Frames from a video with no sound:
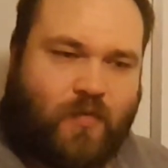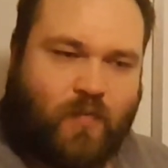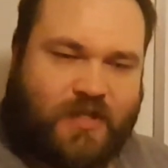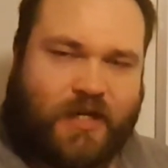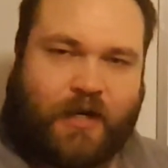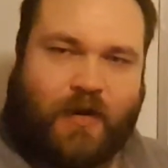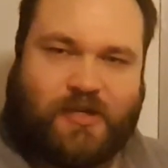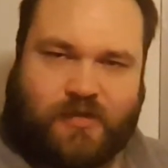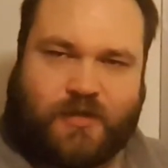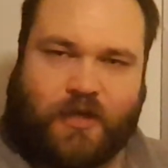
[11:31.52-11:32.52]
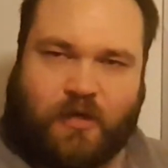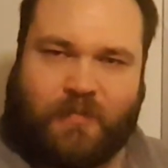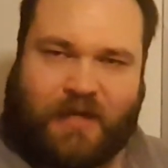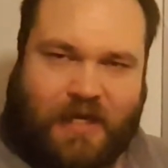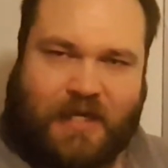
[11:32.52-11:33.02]
integration
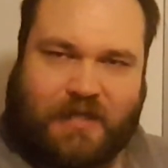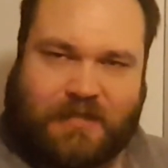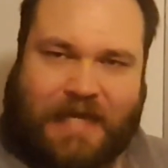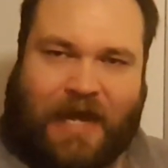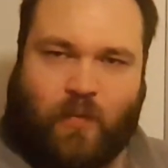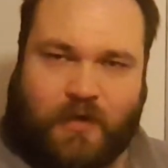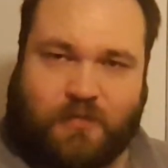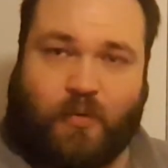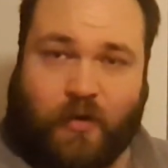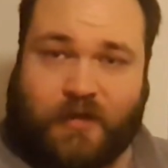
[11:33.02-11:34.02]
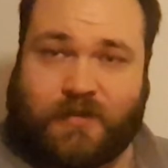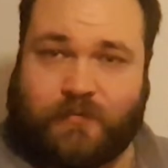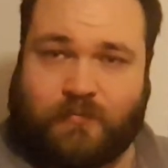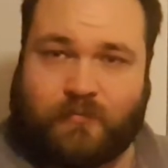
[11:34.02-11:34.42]
term is at which point.